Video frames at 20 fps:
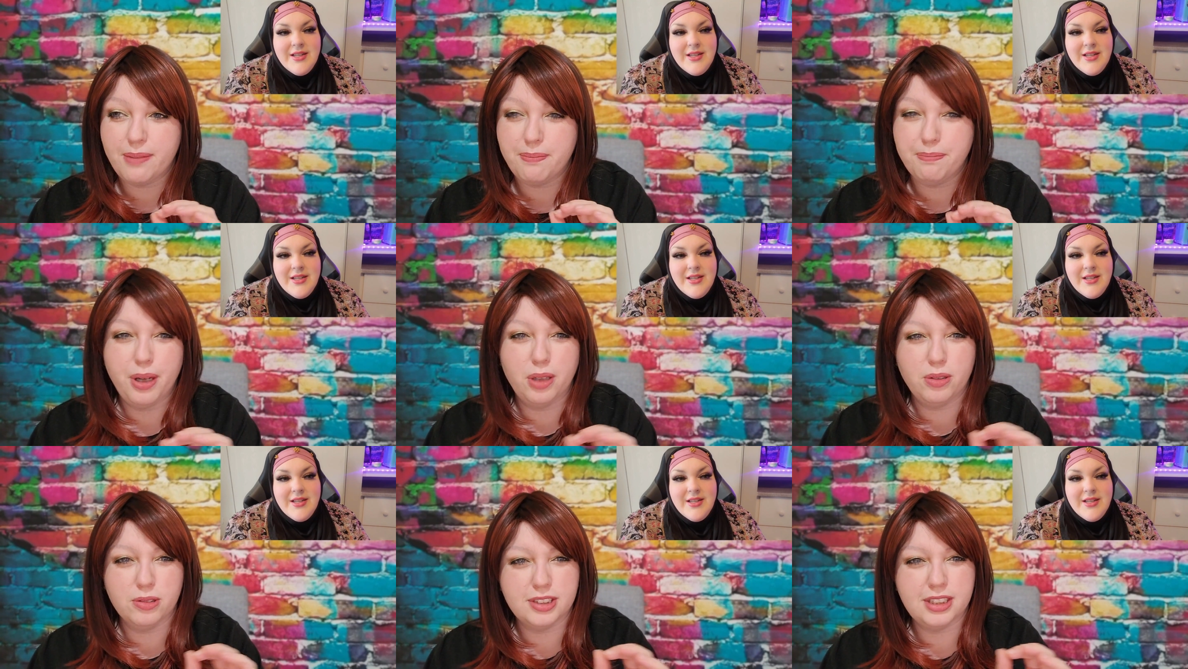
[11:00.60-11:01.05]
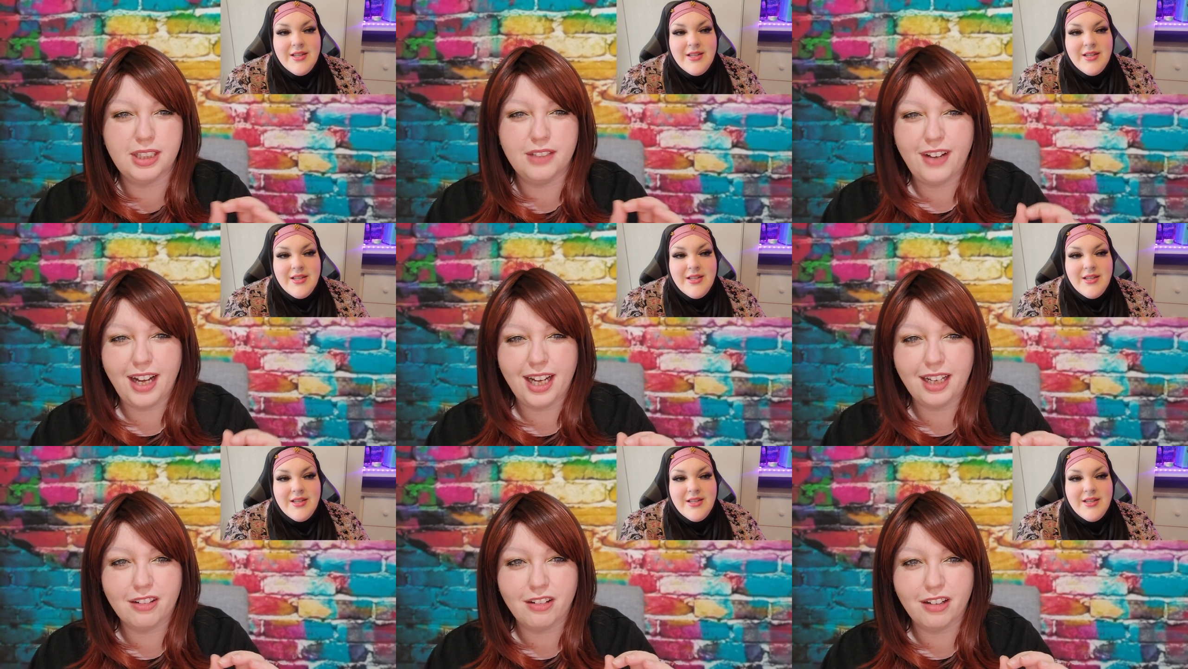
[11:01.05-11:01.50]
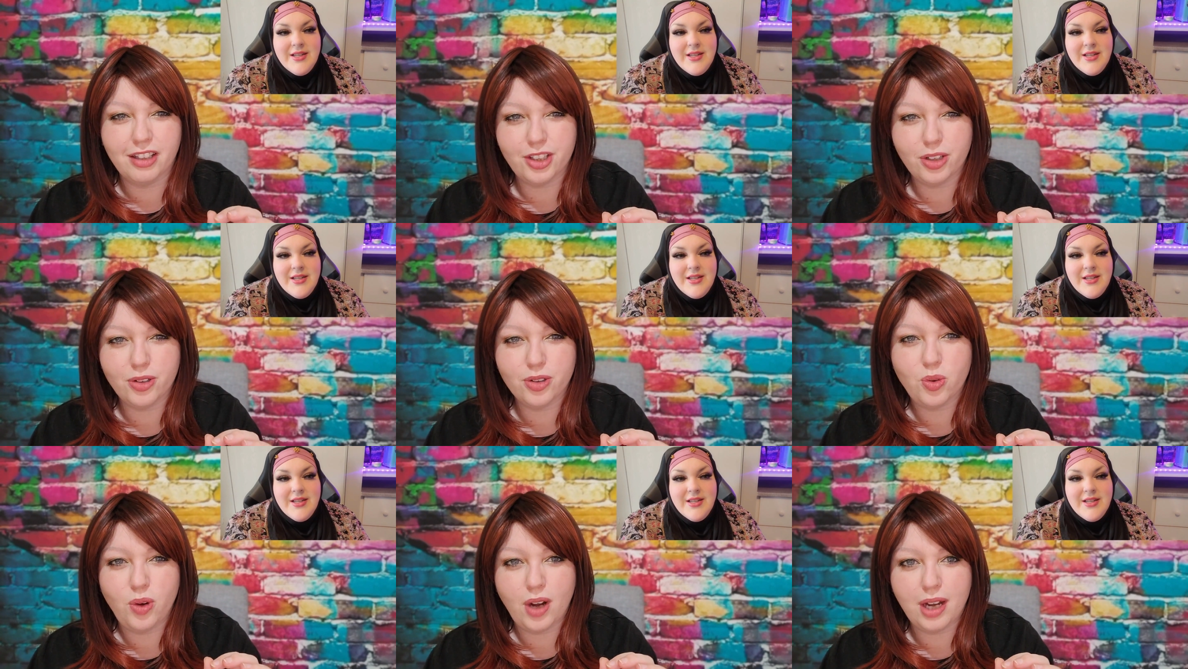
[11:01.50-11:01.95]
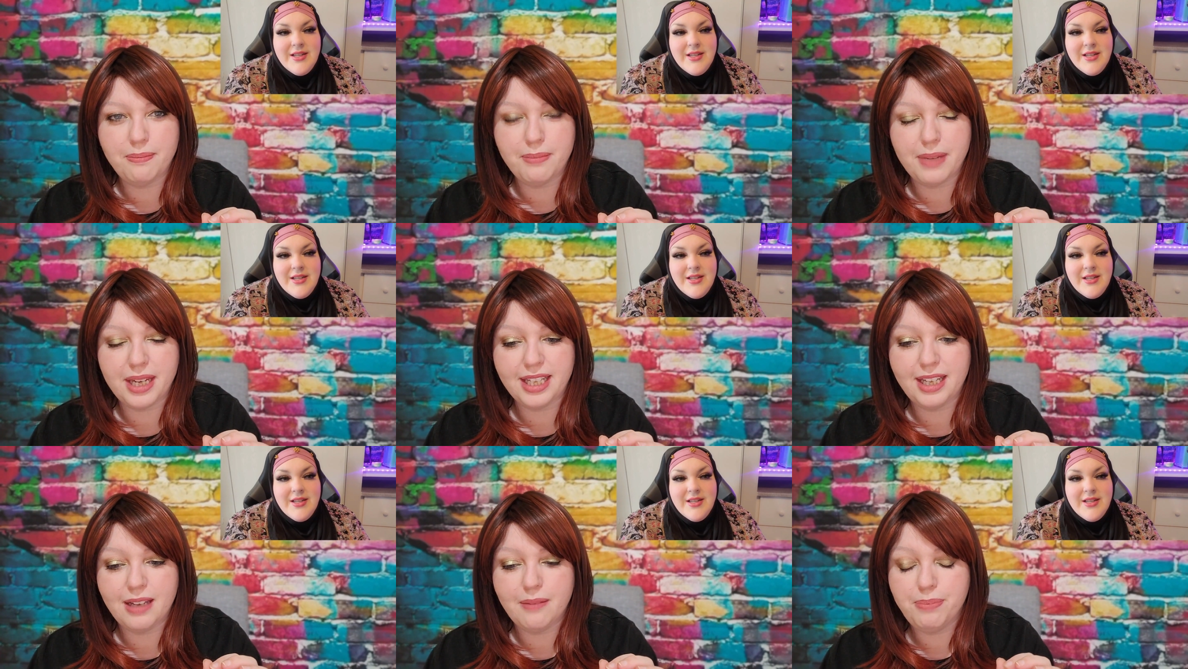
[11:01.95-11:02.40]
Speaker 1: impulsive anger, I don't quite
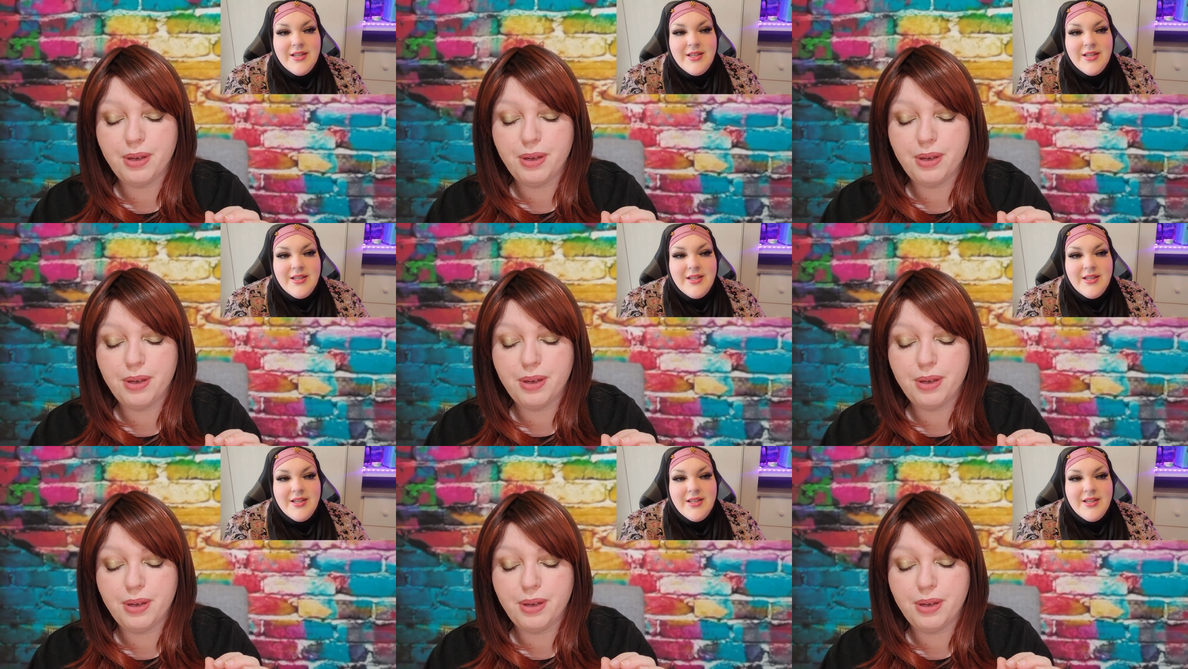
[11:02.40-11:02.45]
mean it,